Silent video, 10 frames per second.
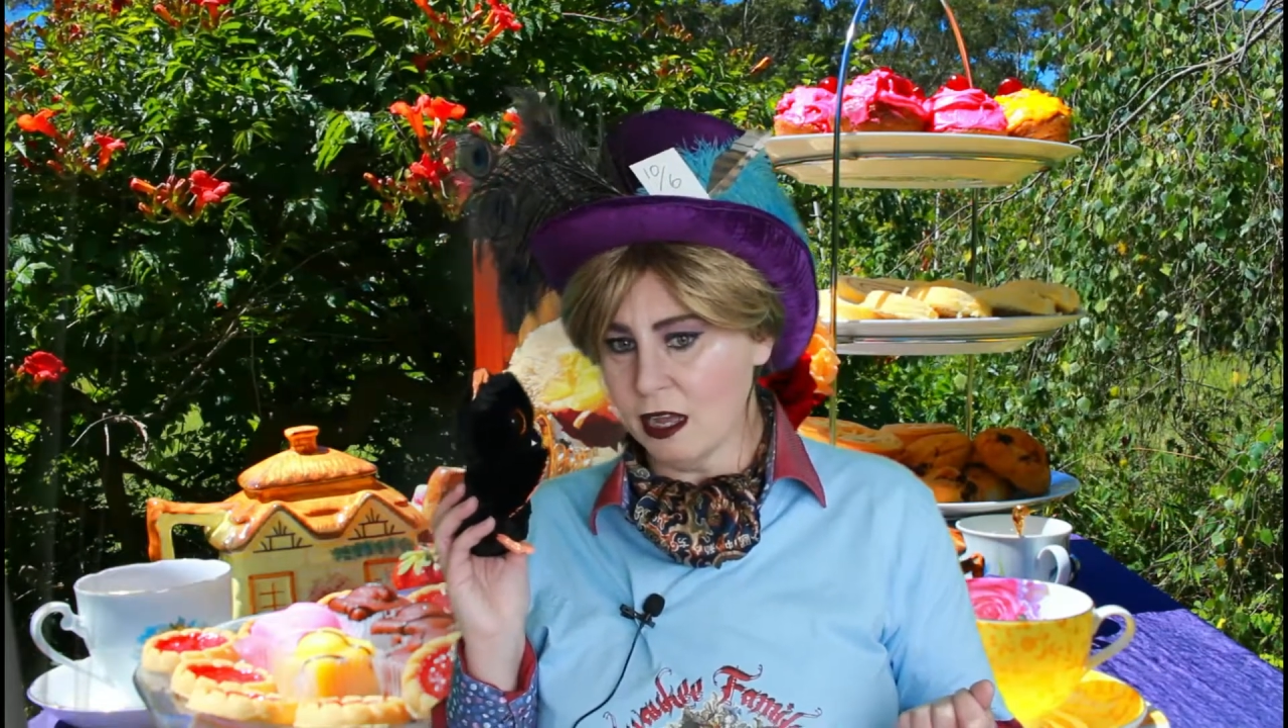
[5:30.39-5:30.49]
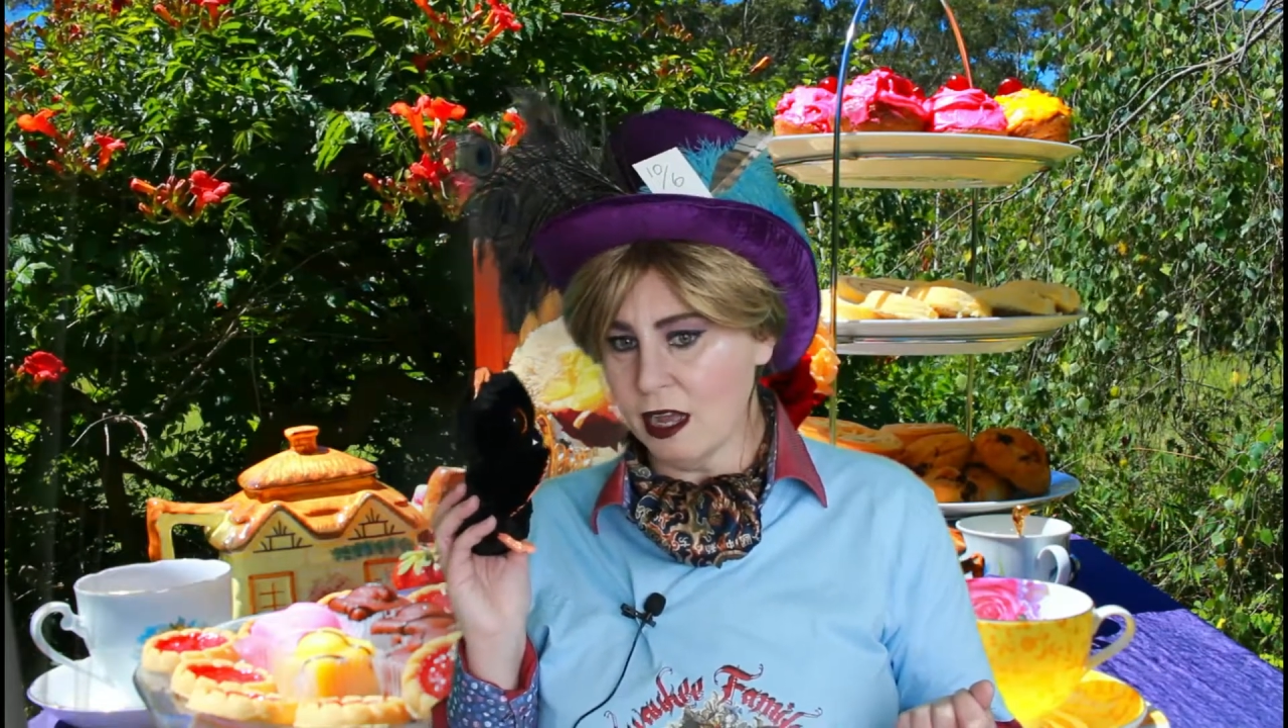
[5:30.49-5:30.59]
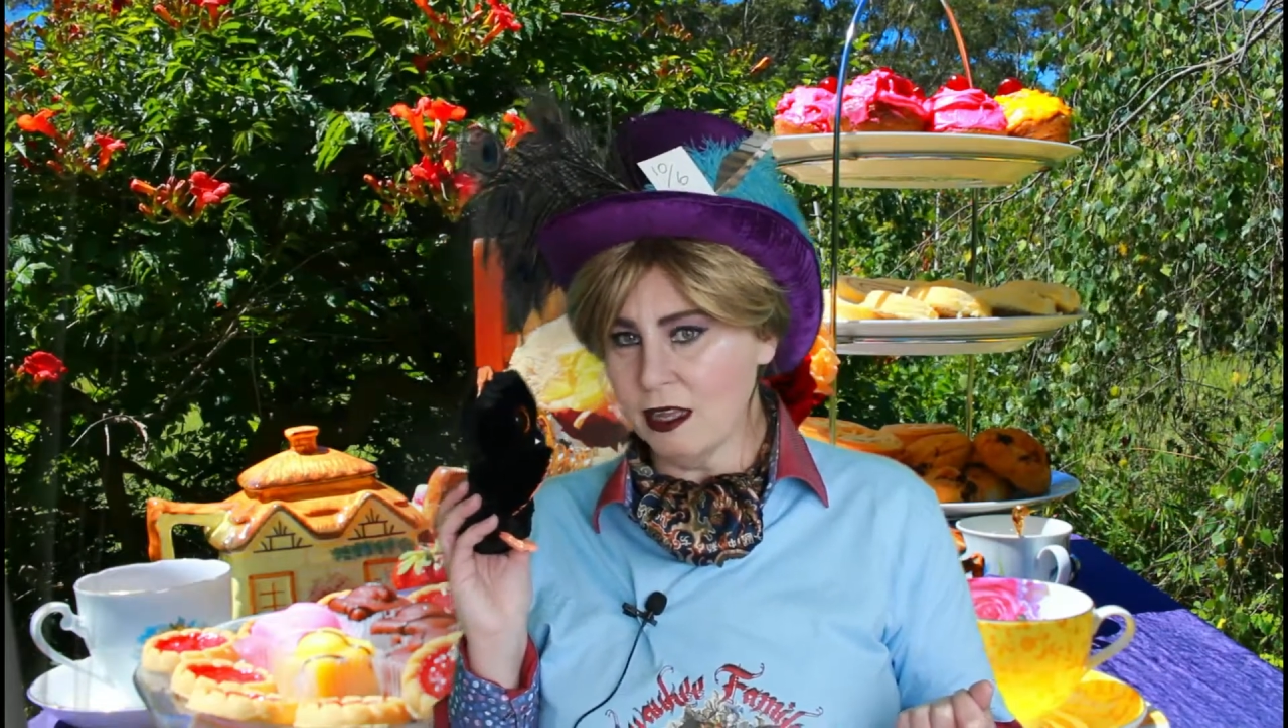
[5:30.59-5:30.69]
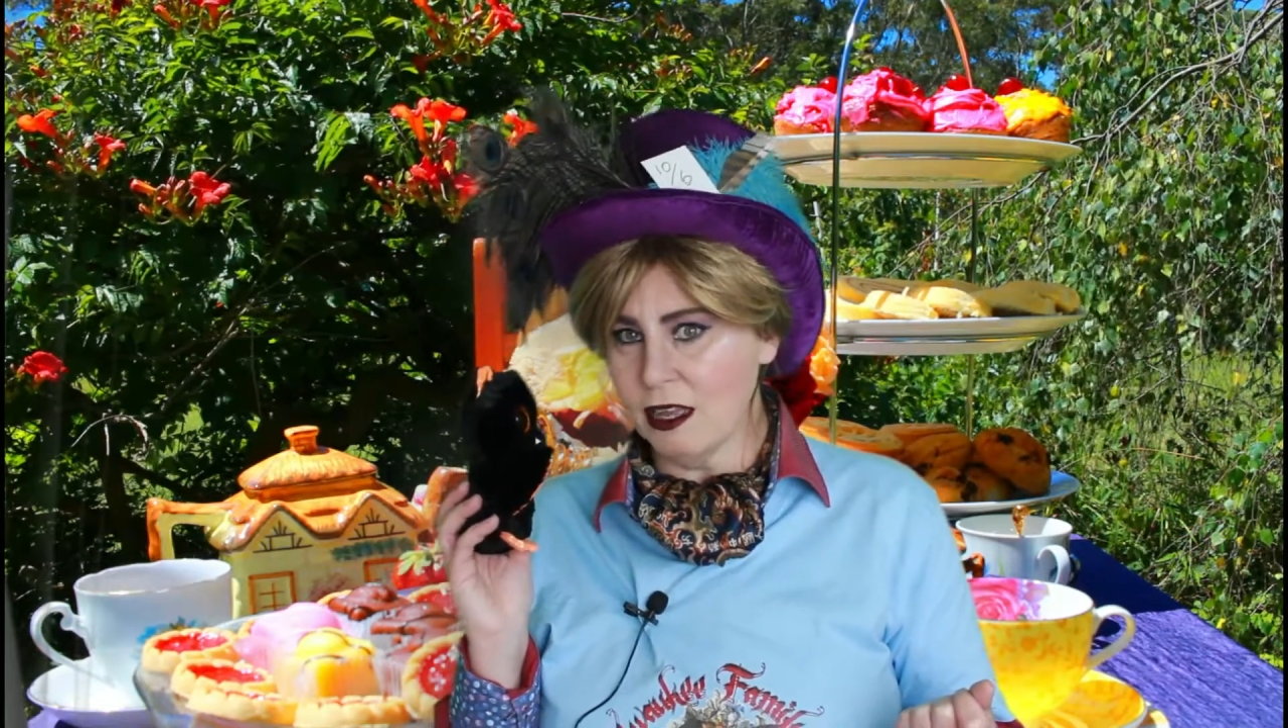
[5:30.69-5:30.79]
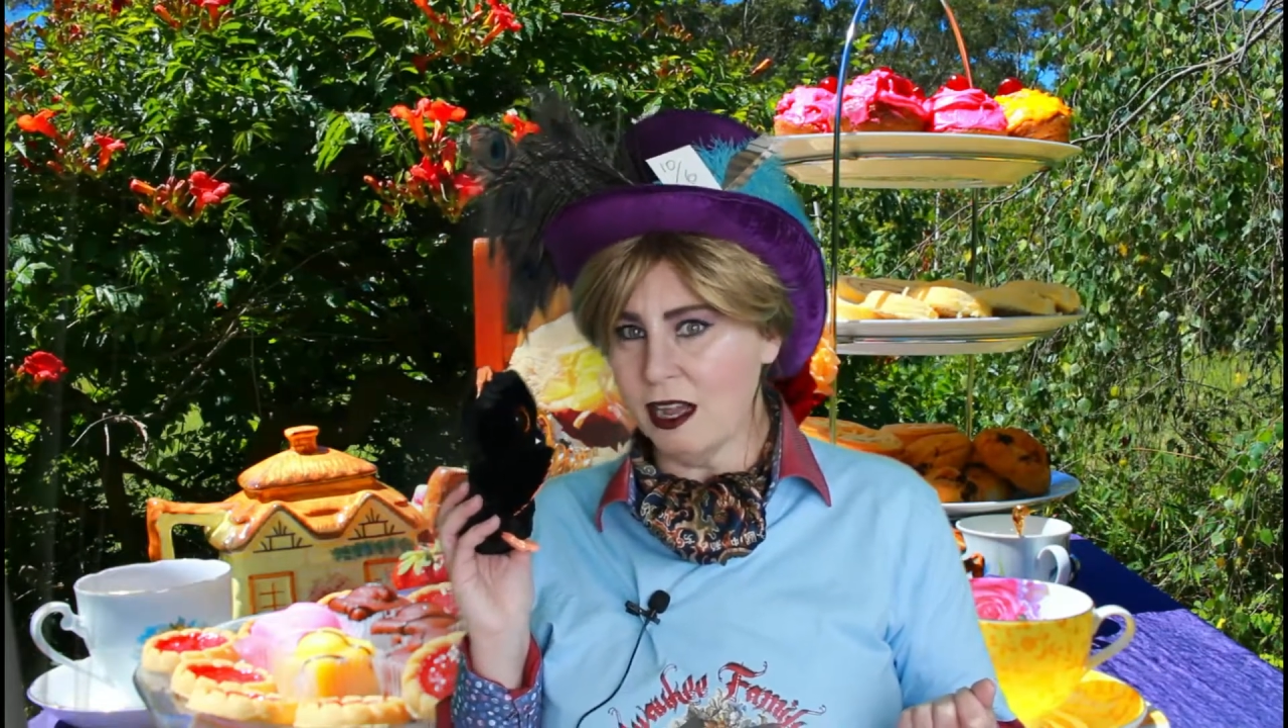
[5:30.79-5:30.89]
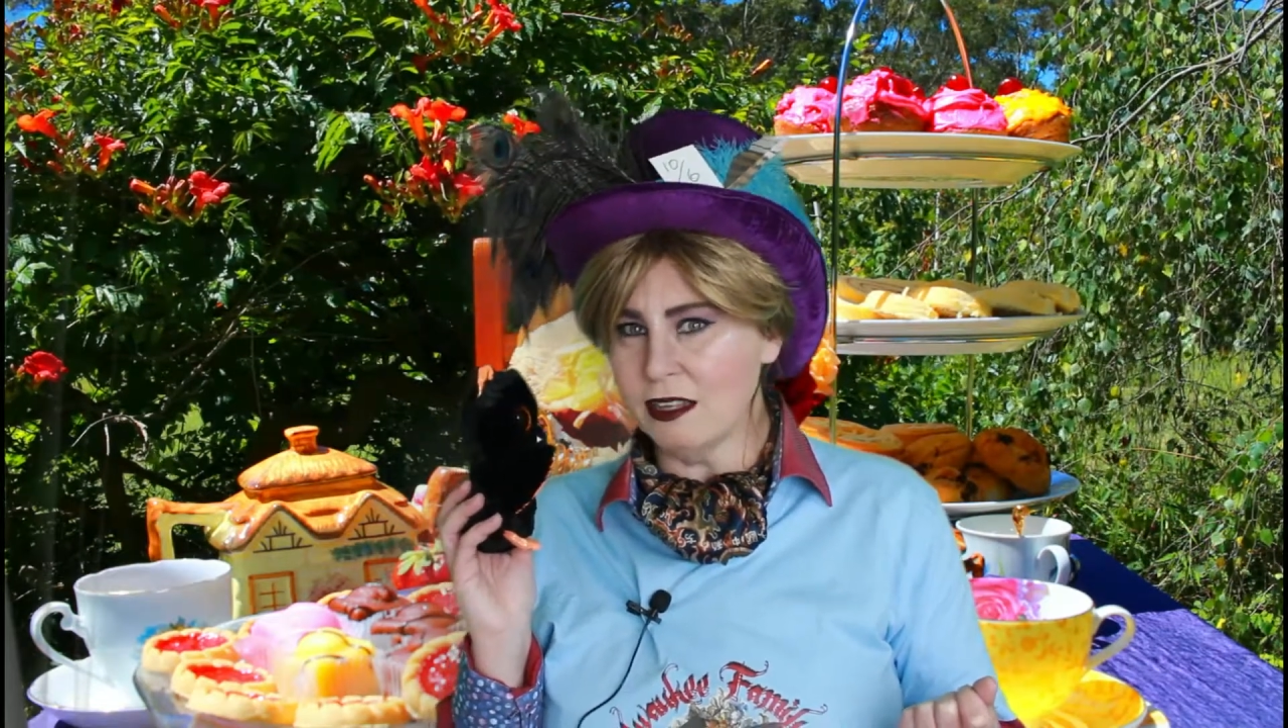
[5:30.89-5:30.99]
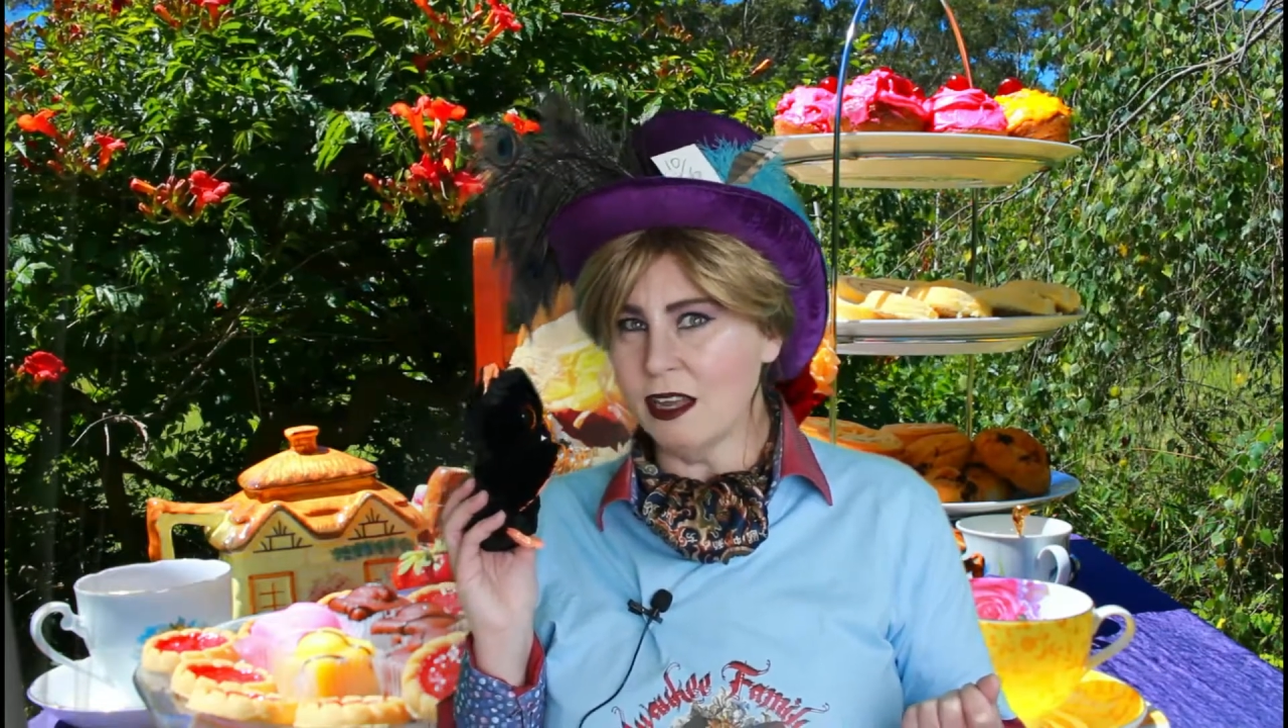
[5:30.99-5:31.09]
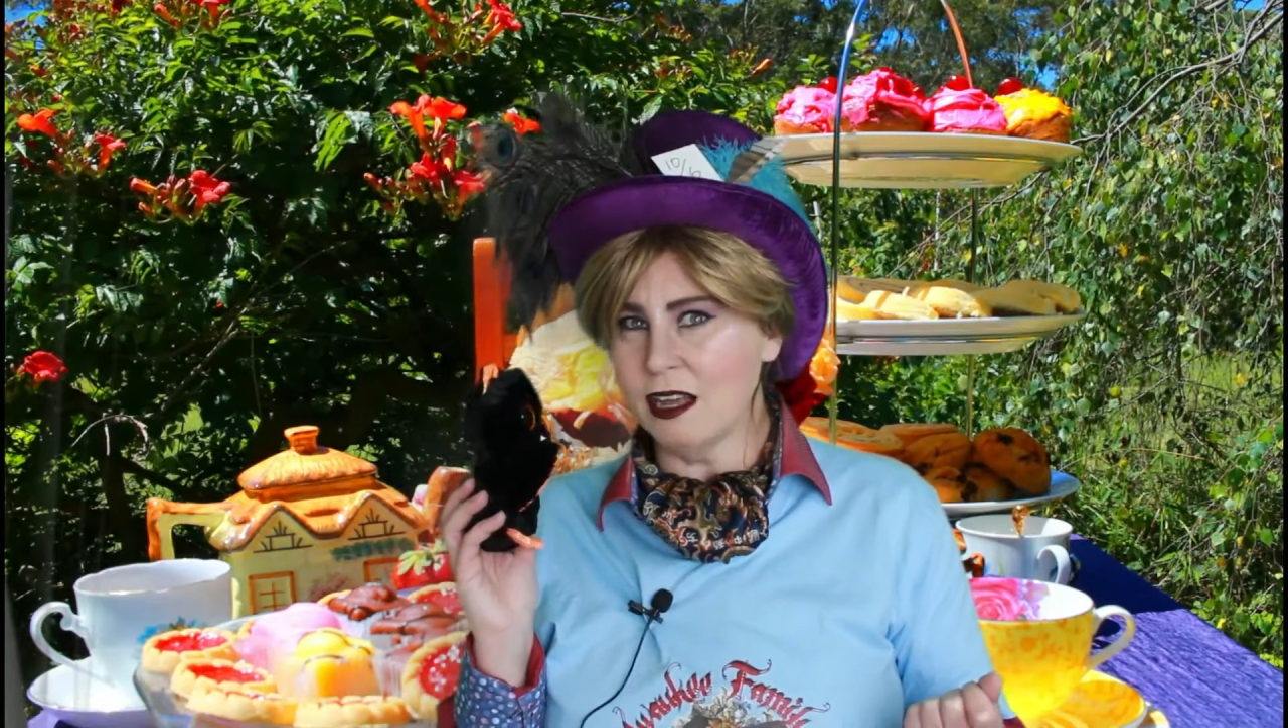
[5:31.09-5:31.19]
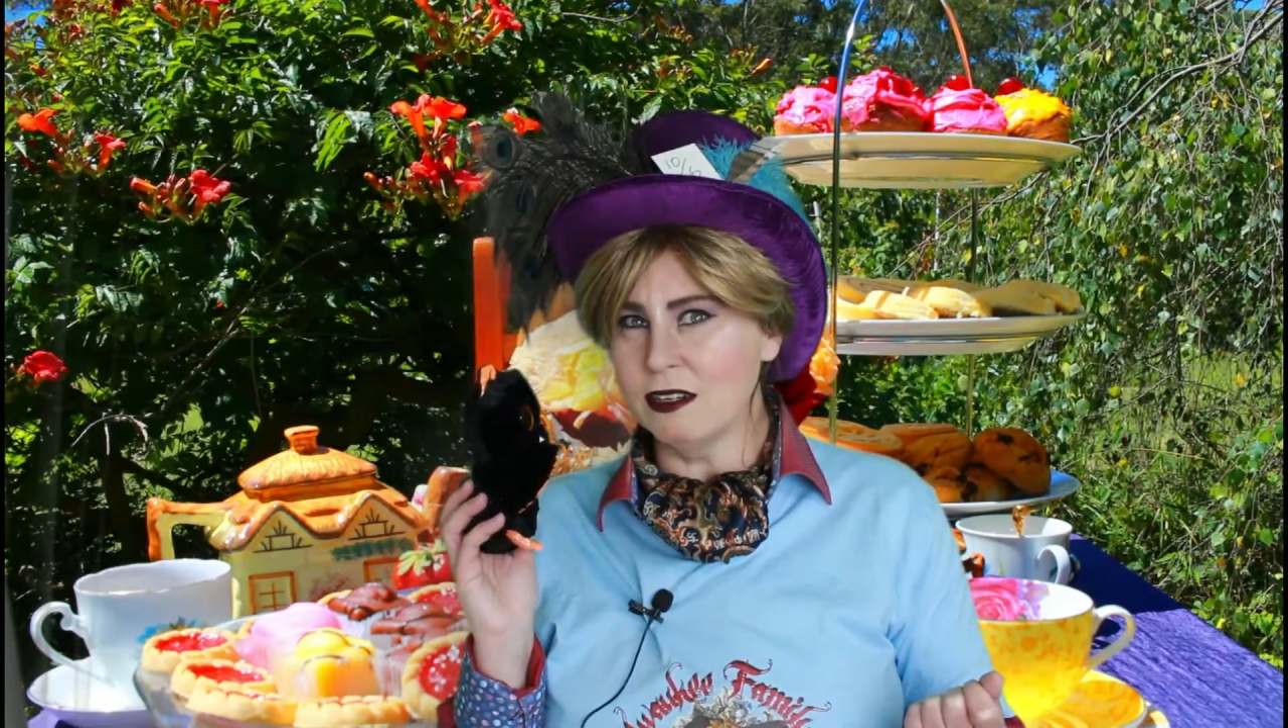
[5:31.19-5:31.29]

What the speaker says: I